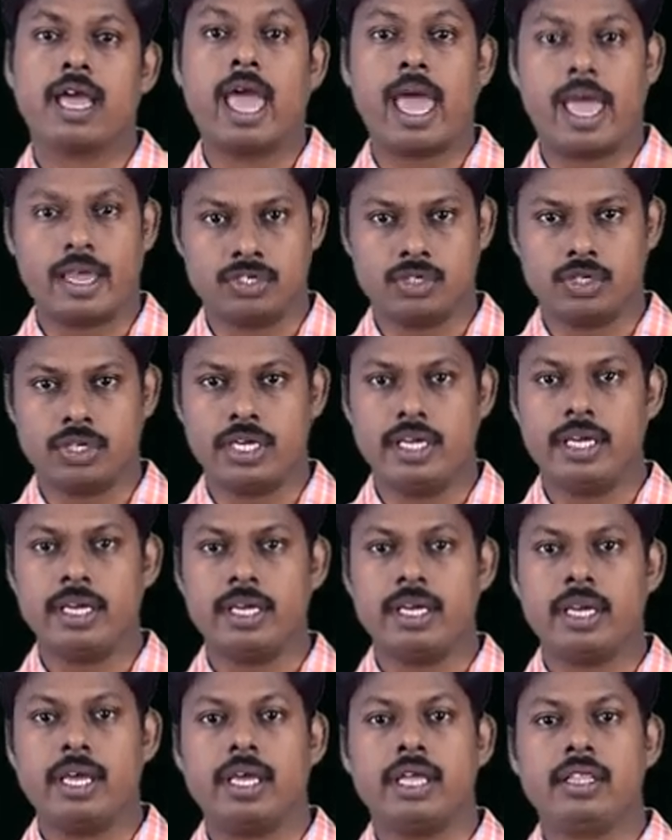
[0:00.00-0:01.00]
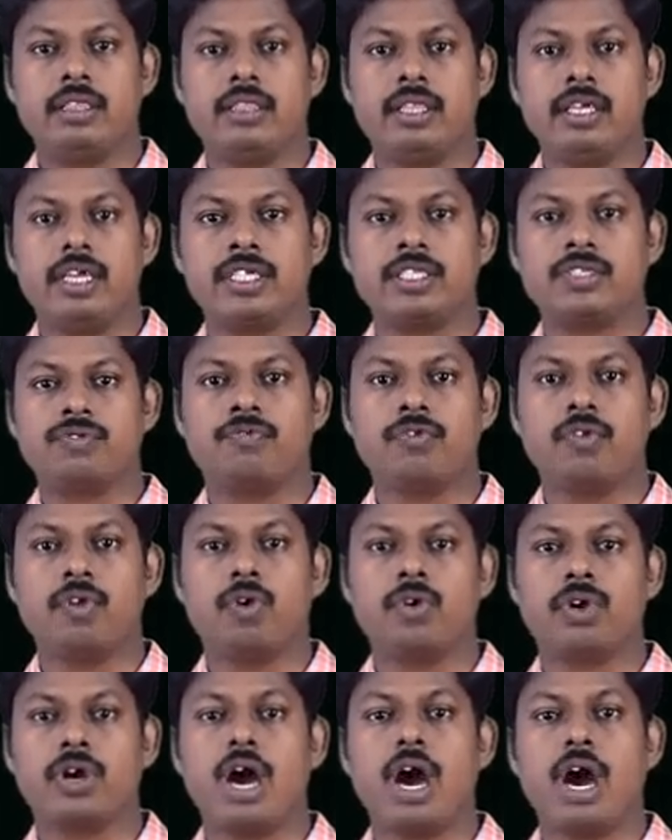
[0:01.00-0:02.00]
Actually, these
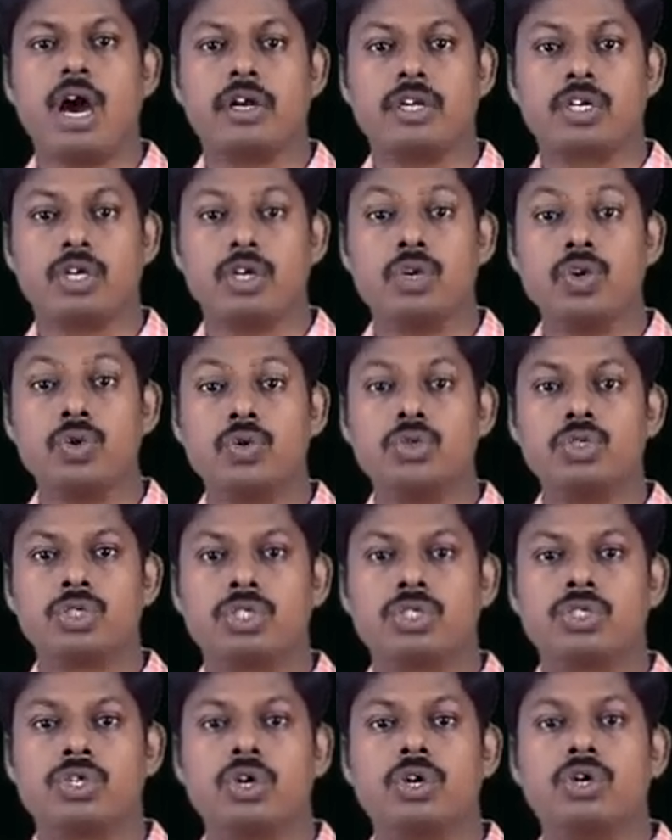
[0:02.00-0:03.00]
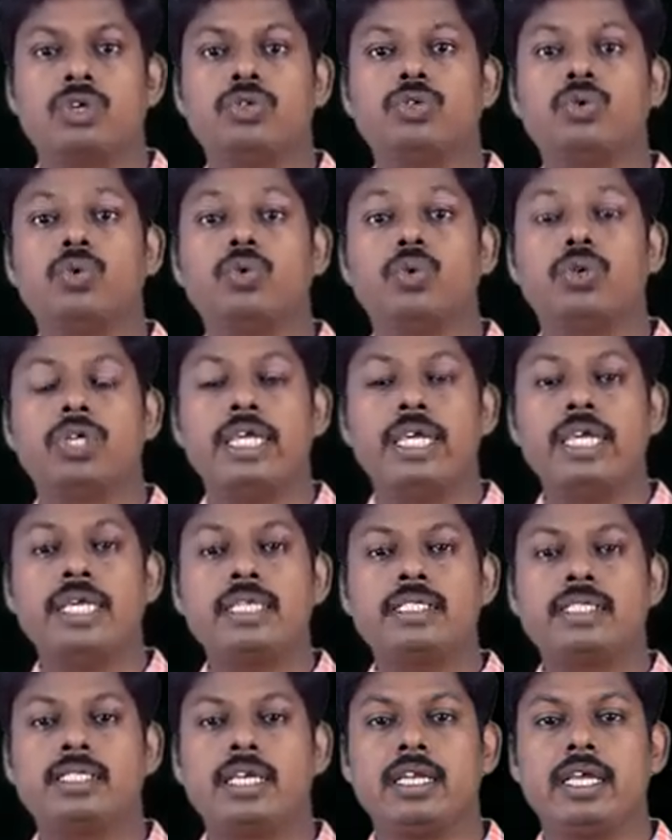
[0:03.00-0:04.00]
4 are clues to
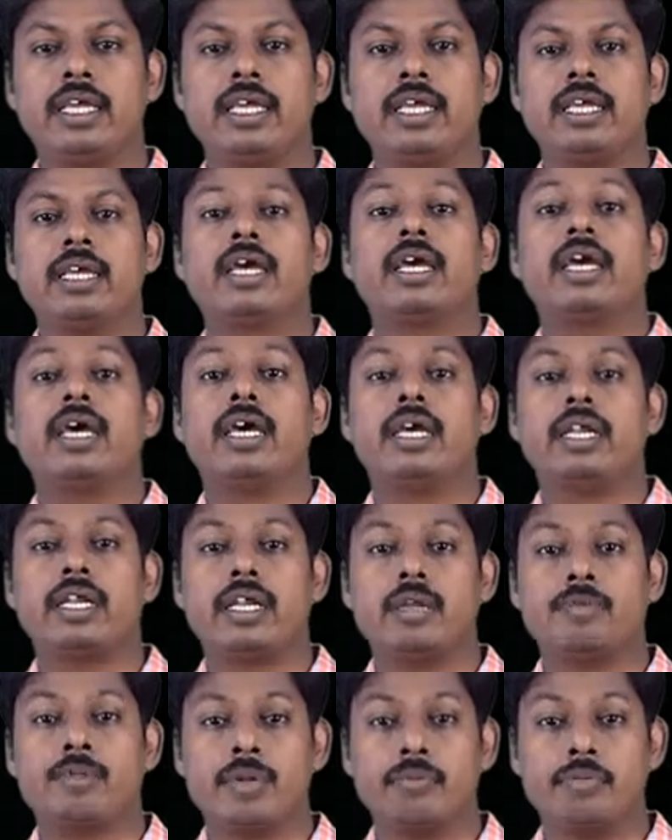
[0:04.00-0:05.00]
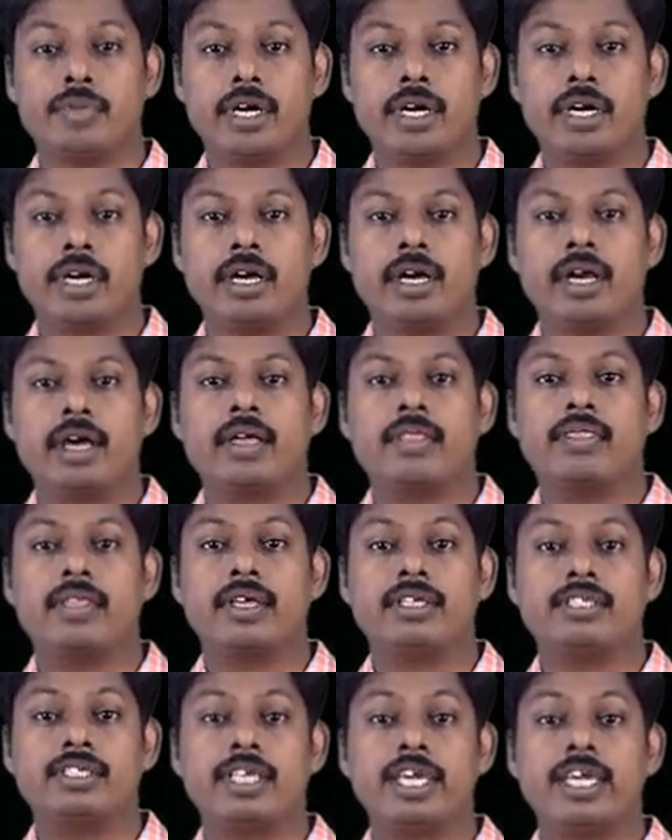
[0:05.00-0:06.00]
easily remember the
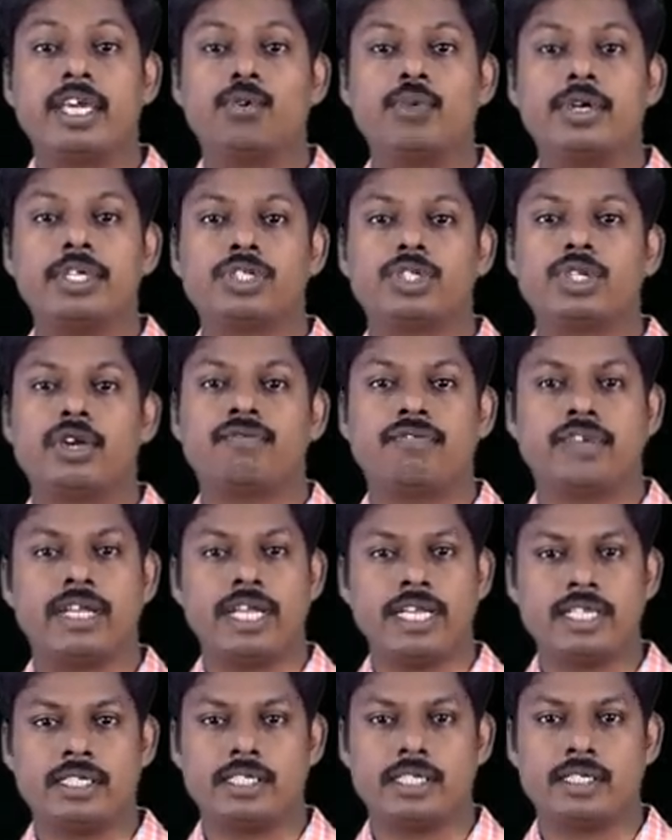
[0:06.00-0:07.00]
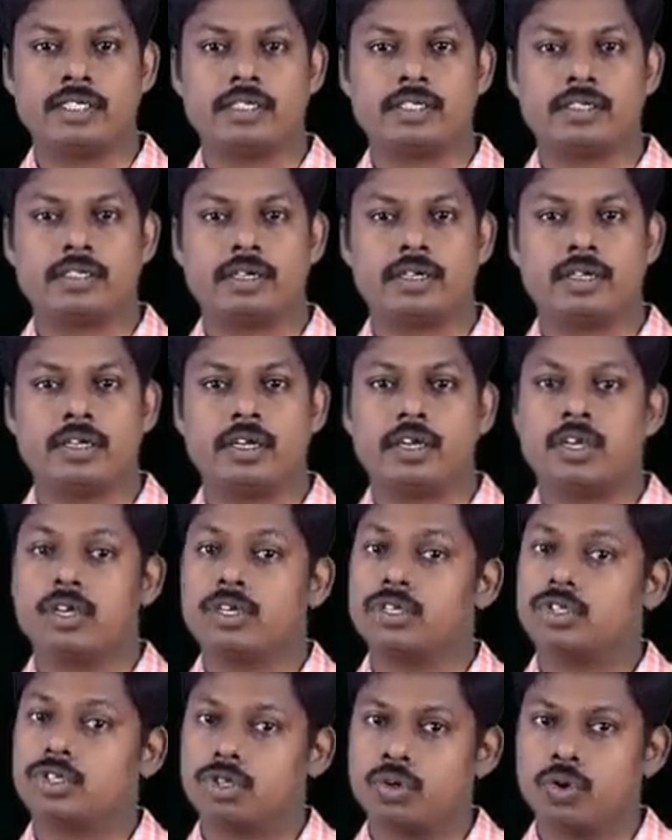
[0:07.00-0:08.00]
sequence of tenses.
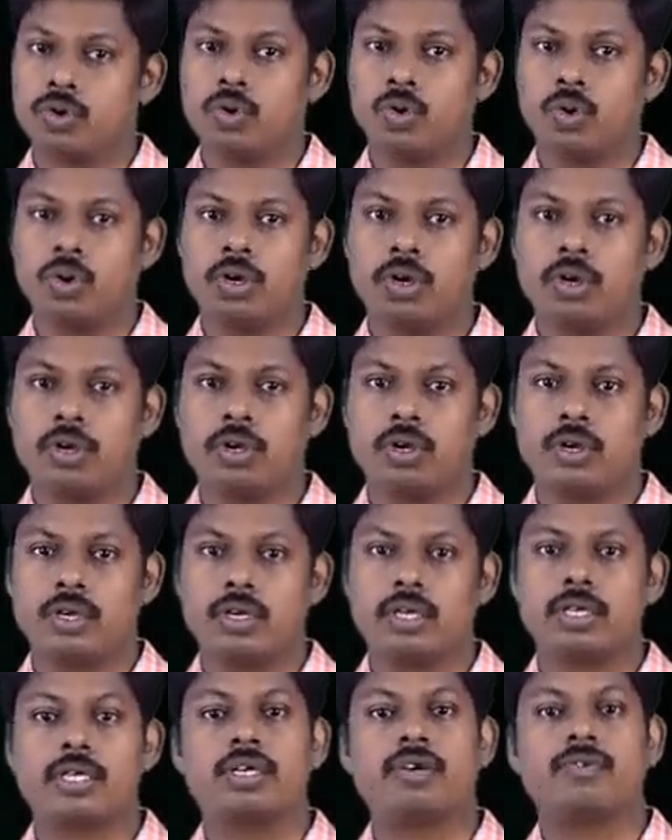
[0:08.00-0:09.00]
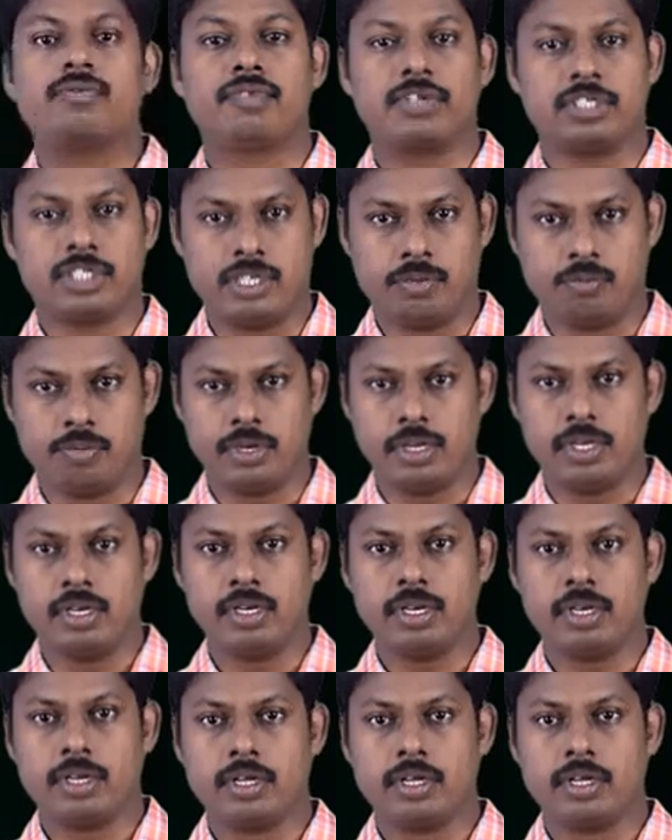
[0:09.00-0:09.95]
School for simple,